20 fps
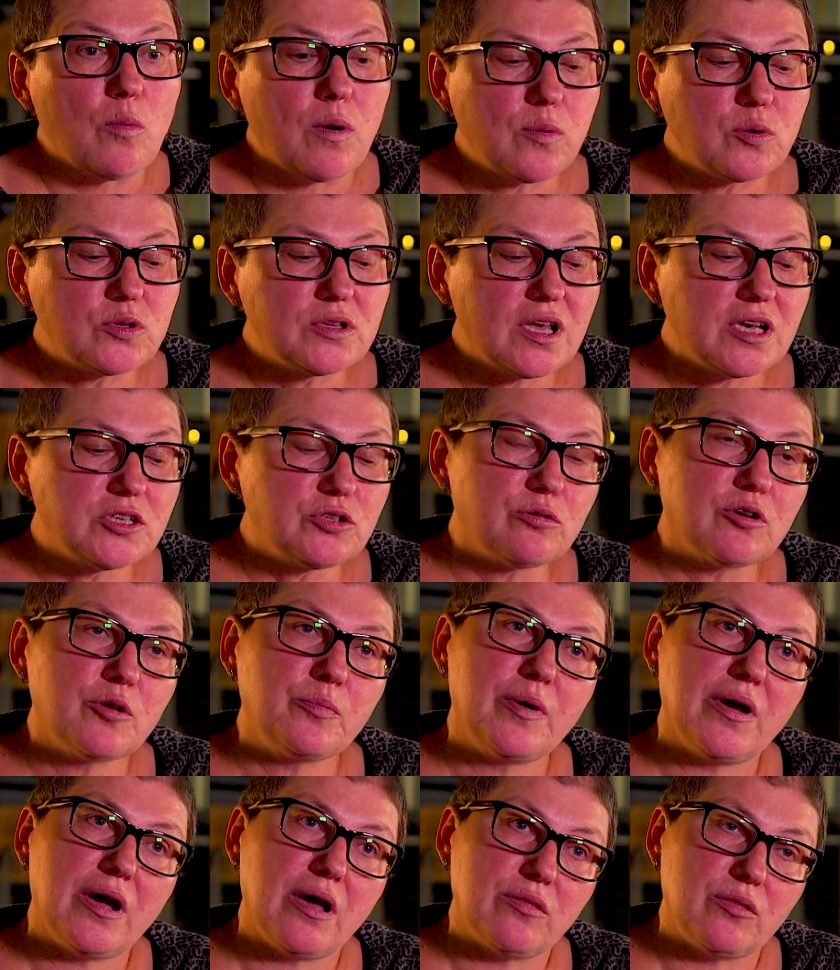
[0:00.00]
We would like to
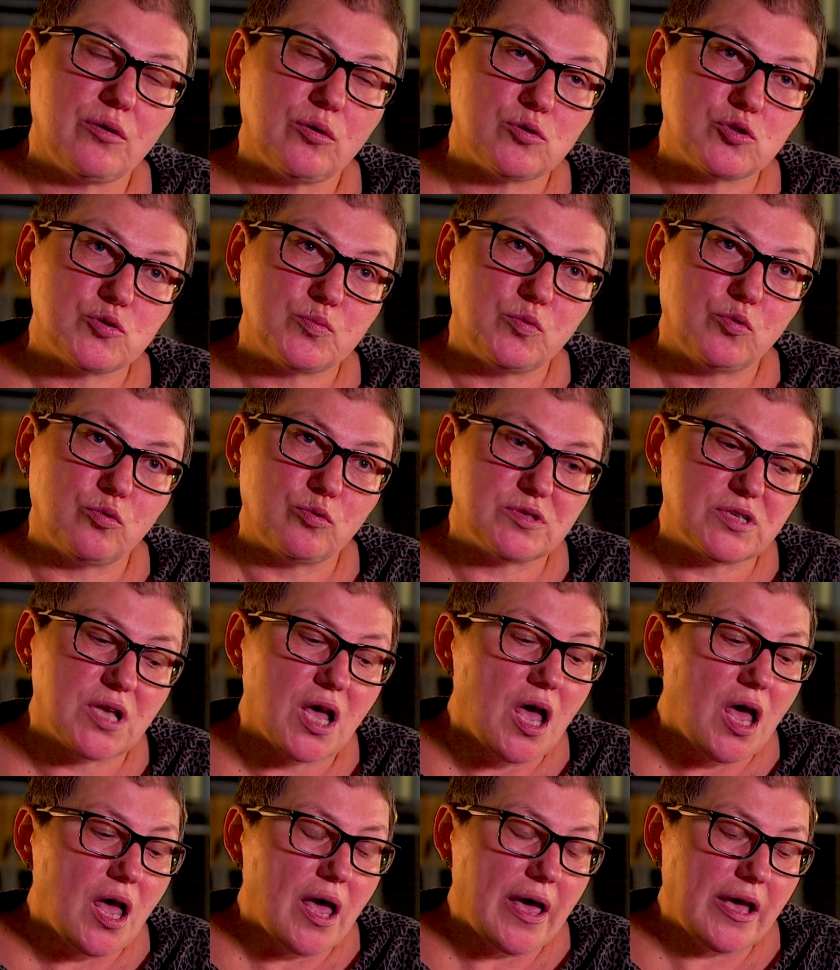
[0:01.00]
repair those books.
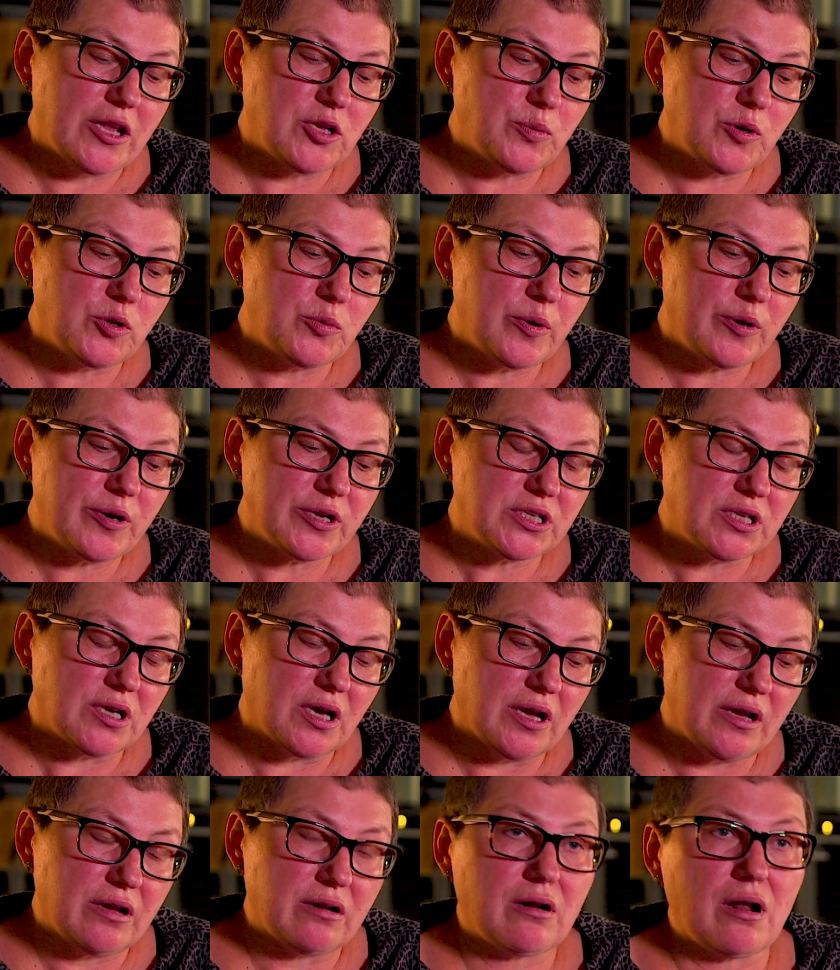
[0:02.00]
And when we
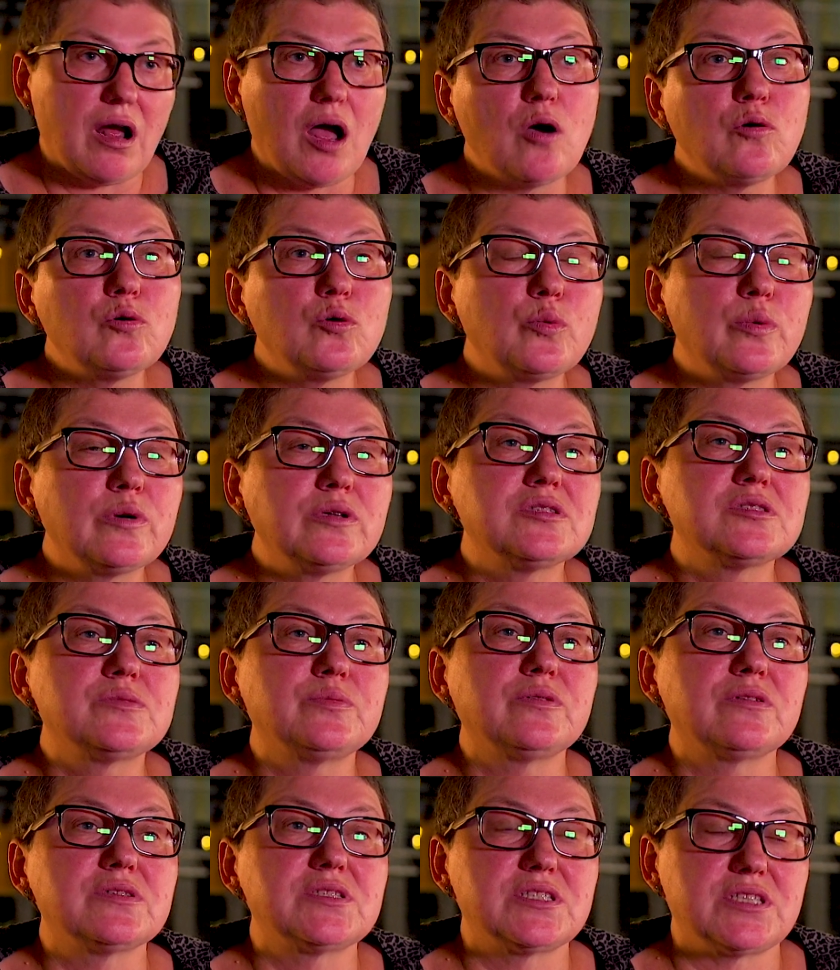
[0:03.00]
retire, our
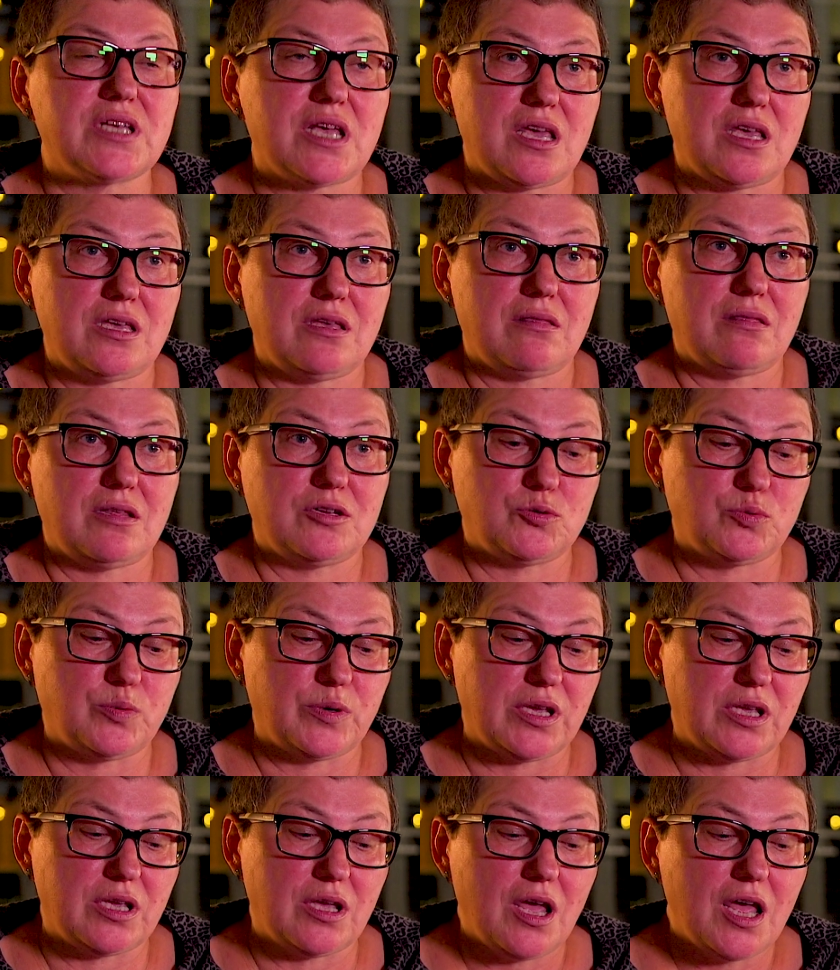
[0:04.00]
wills will say that
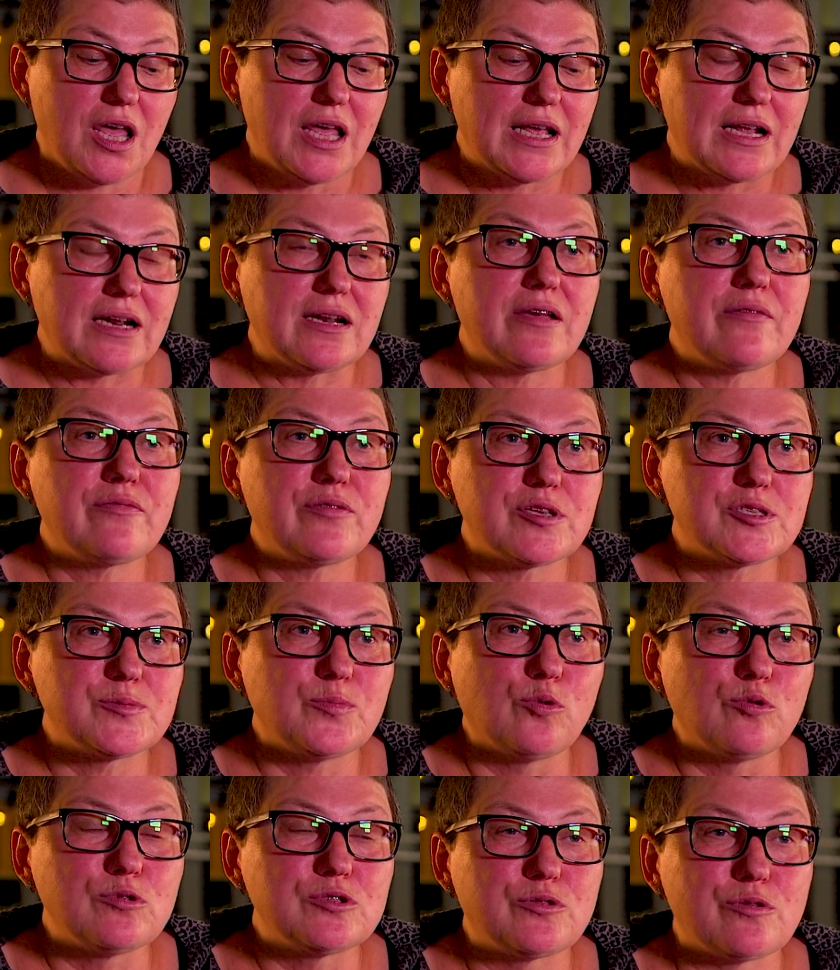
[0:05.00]
we leave these
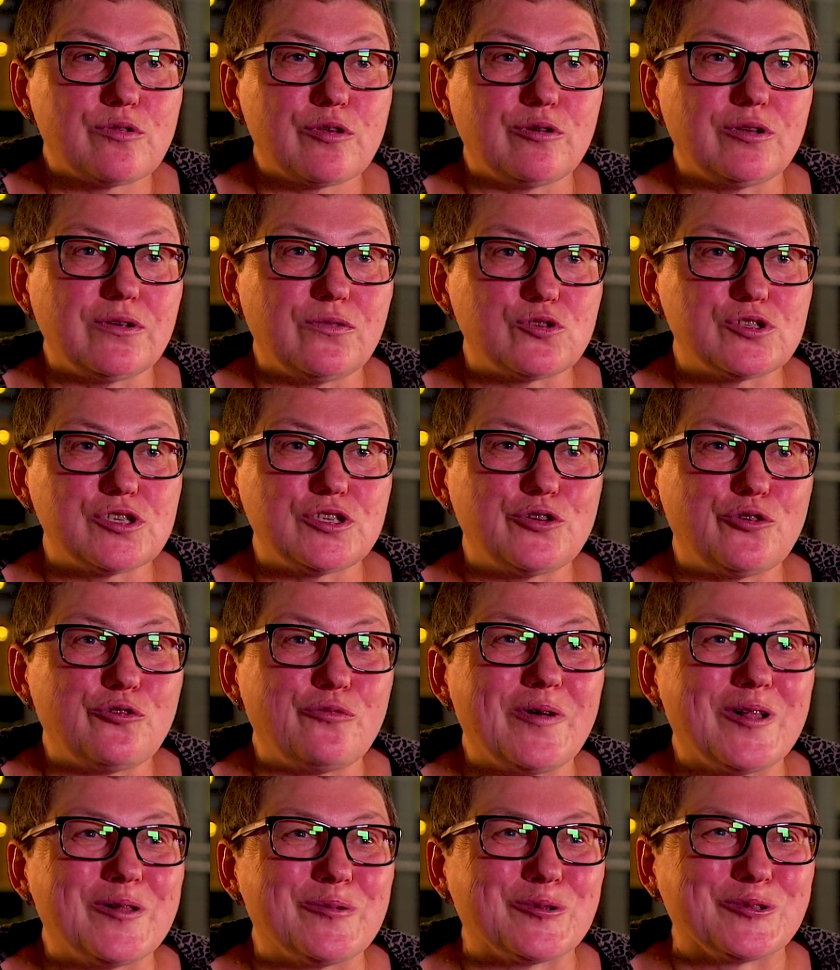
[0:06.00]
books to the University
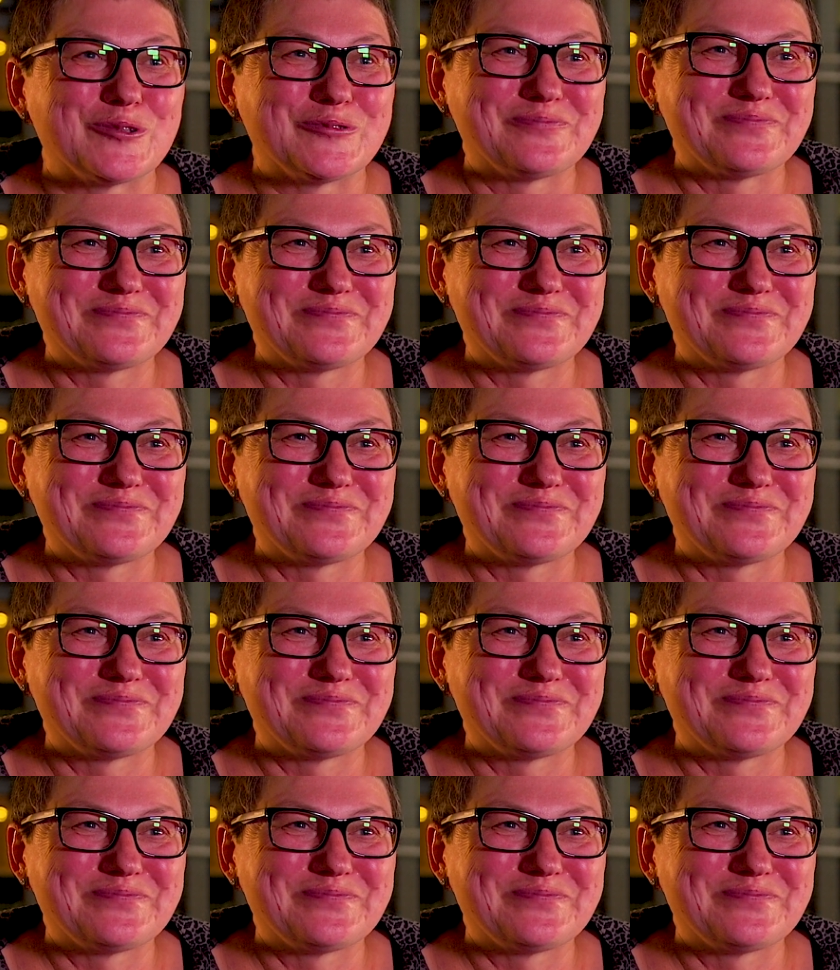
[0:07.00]
of Melbourne.